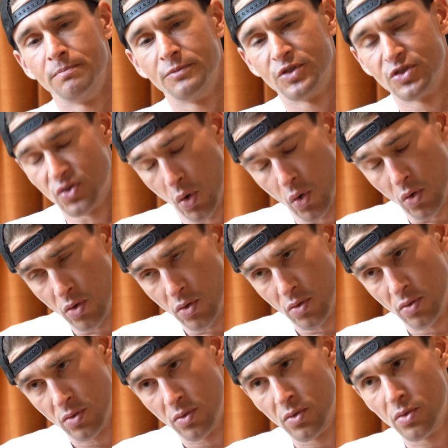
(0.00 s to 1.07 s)

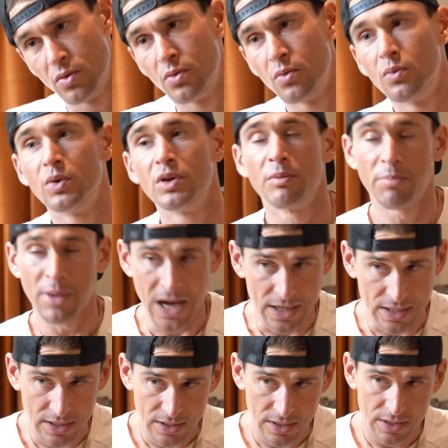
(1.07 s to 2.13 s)
soul with a
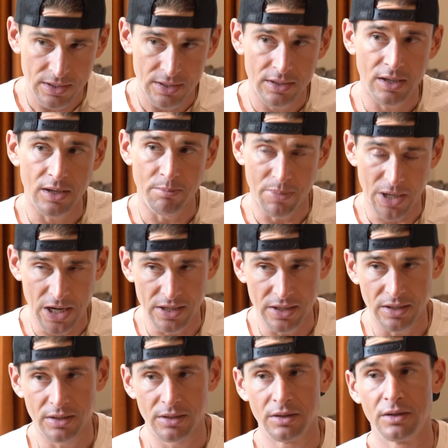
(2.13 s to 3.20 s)
body not a
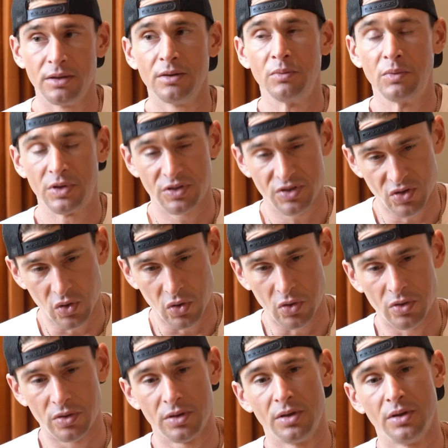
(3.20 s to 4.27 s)
body with a
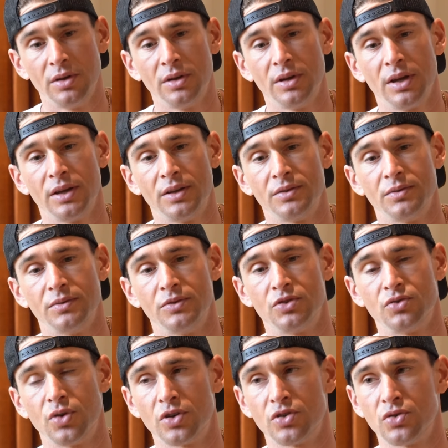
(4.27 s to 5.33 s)
soul and
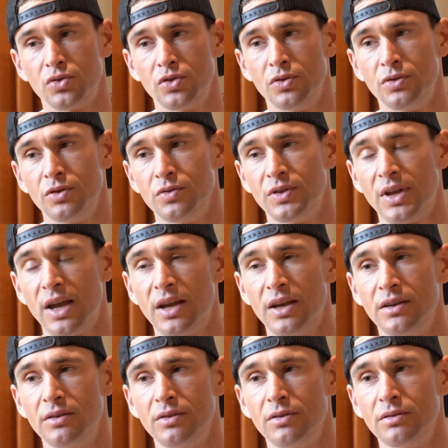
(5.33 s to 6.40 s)
structure your, your
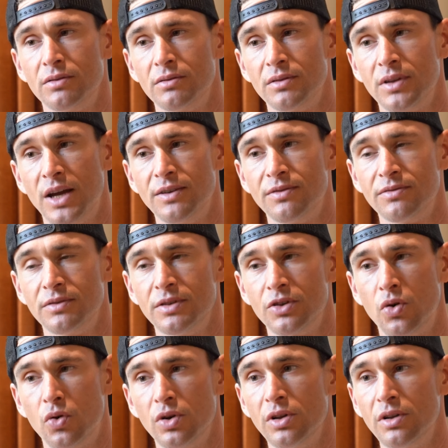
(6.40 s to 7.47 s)
day and your life
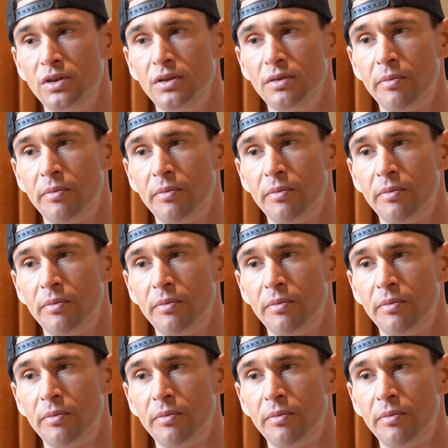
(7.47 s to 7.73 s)
accordingly